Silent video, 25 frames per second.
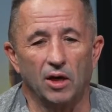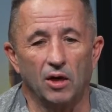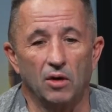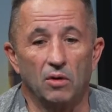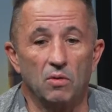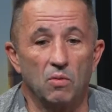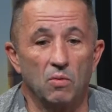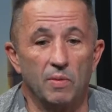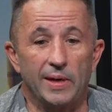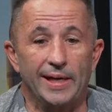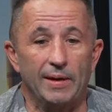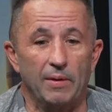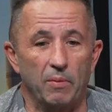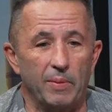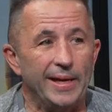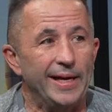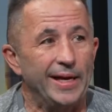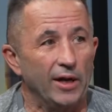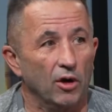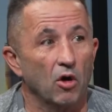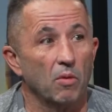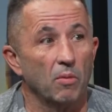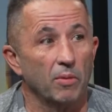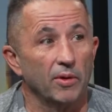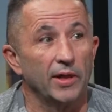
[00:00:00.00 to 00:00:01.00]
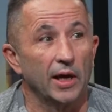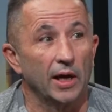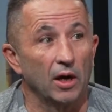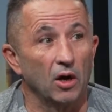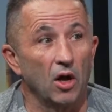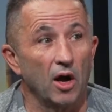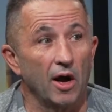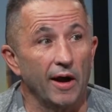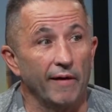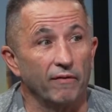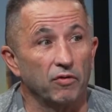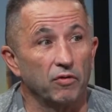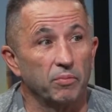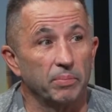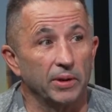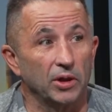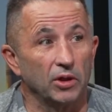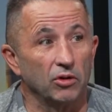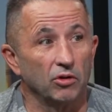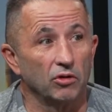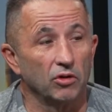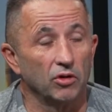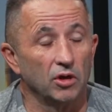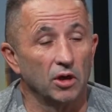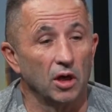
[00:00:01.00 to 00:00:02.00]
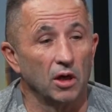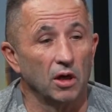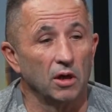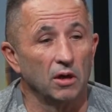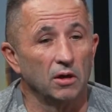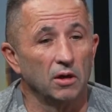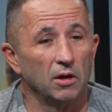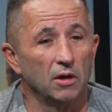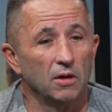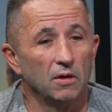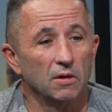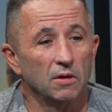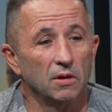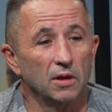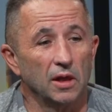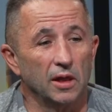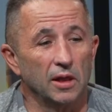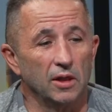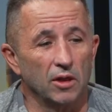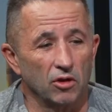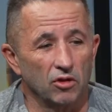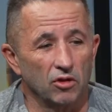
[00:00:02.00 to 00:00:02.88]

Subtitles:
we get on with our lives, because in this